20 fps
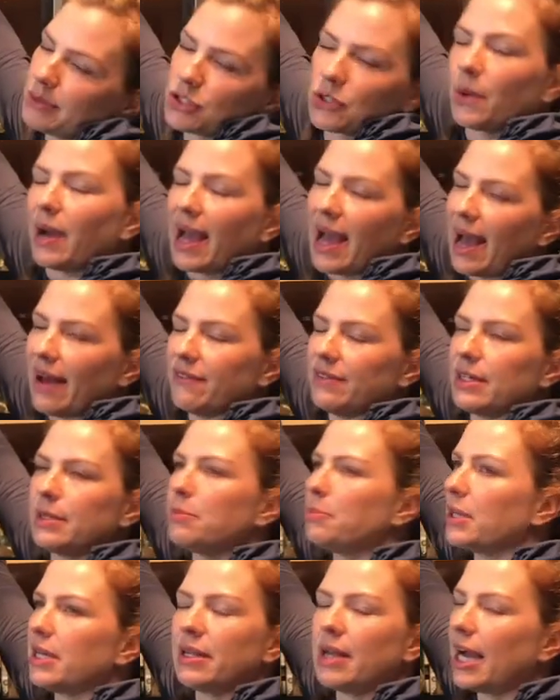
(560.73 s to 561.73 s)
So I have it,
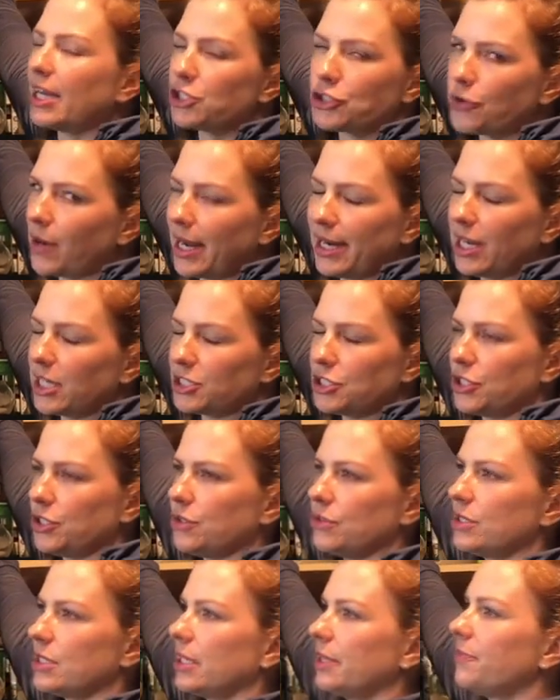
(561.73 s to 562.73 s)
but I try not to
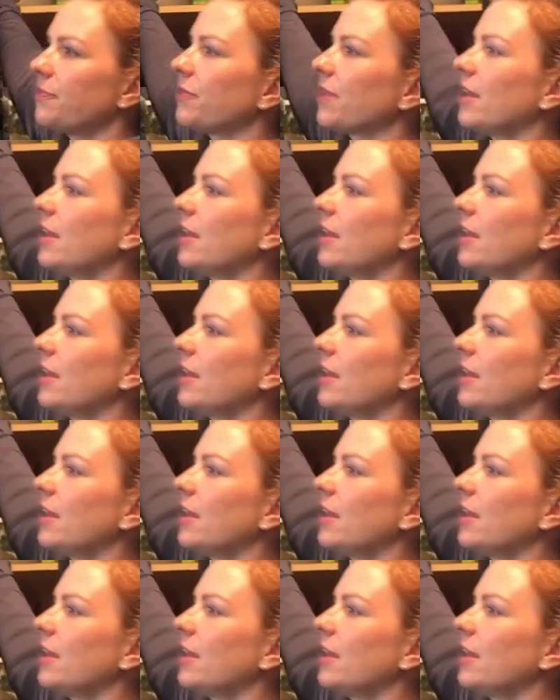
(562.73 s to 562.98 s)
use it.